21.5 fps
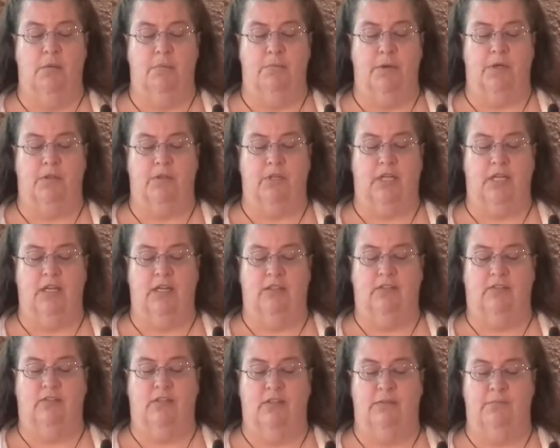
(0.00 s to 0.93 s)
both
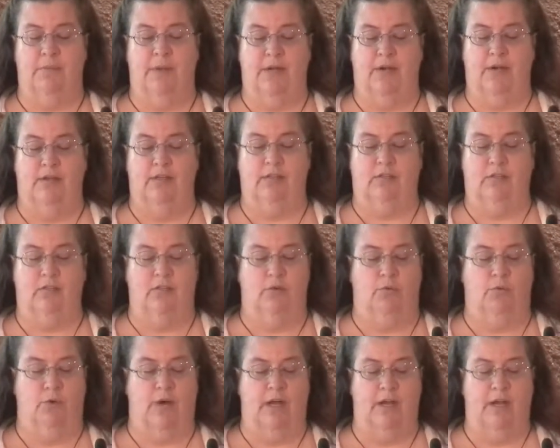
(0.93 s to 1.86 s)
kids and parents, in a
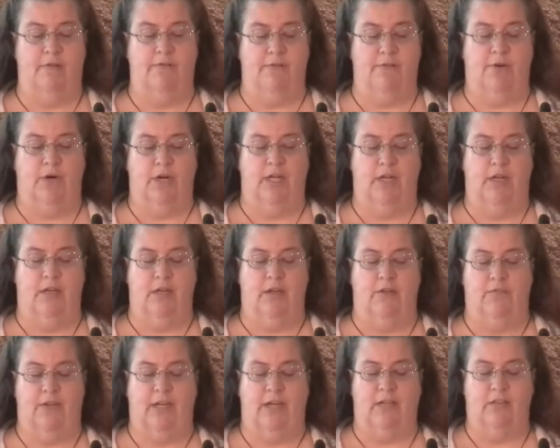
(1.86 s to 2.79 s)
wide variety
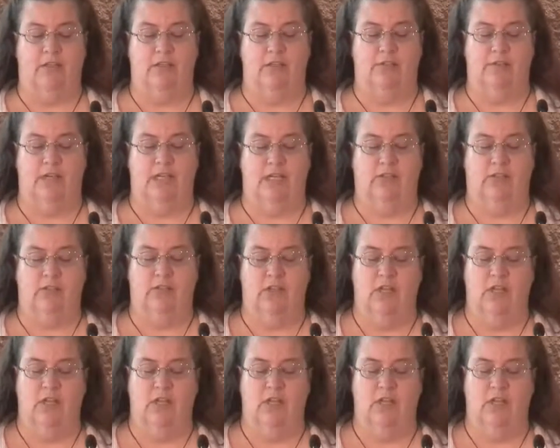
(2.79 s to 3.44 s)
of activities